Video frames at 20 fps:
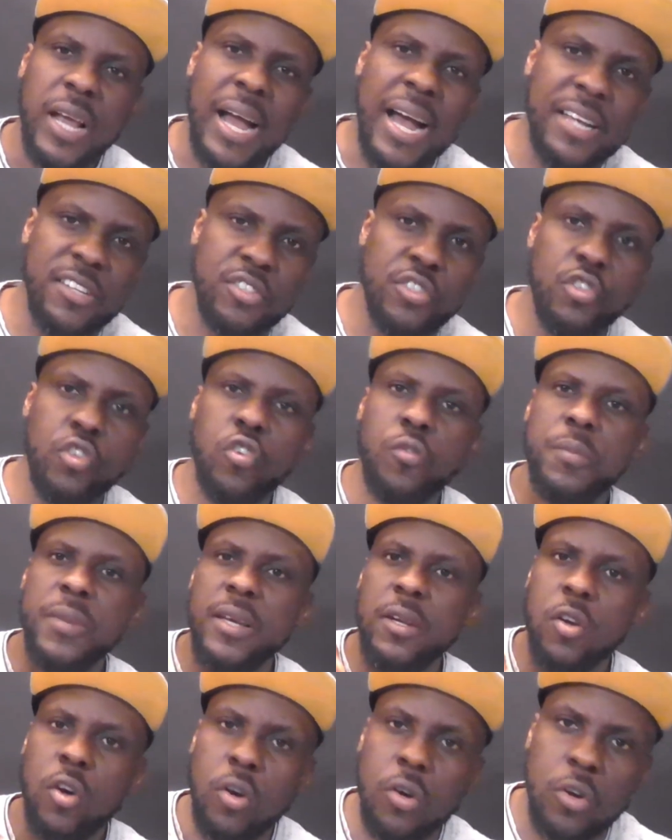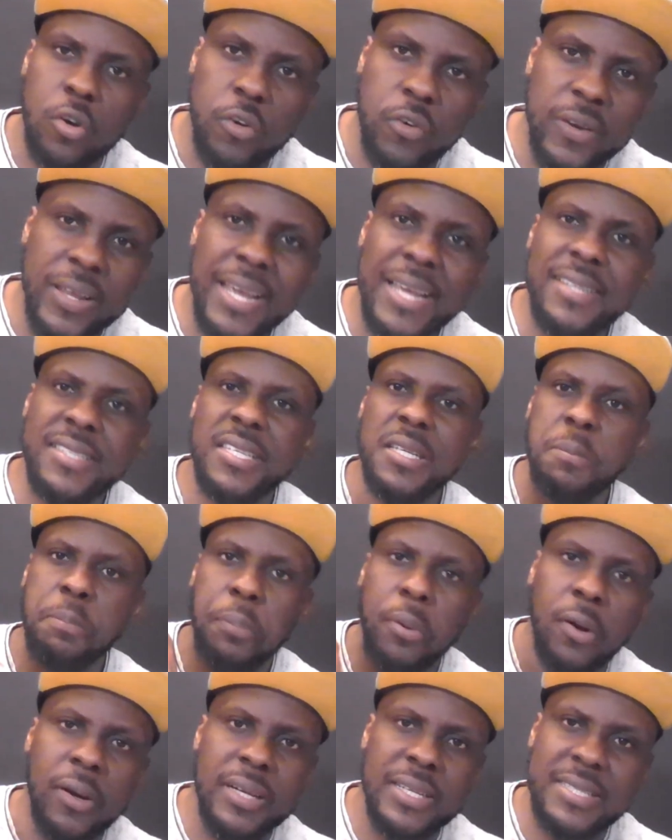assuming or
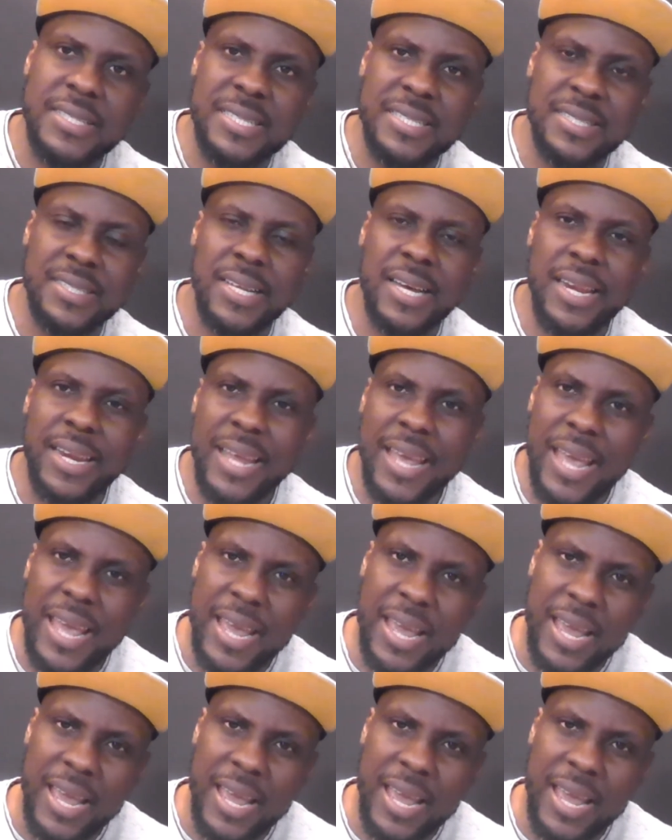creating policies that